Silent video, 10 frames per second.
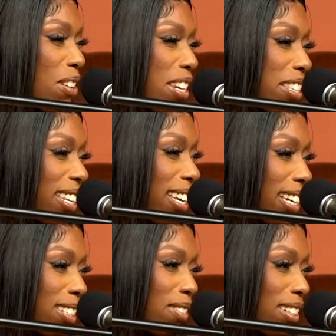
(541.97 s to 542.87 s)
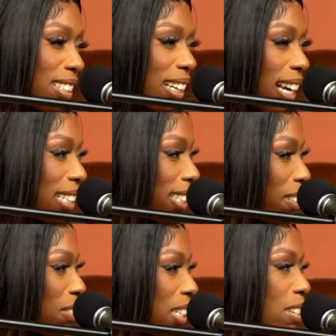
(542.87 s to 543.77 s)
anything. That's why I was like, I just
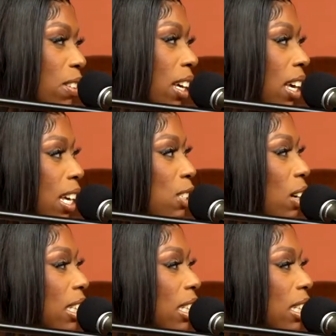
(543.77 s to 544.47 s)
don't believe it. So I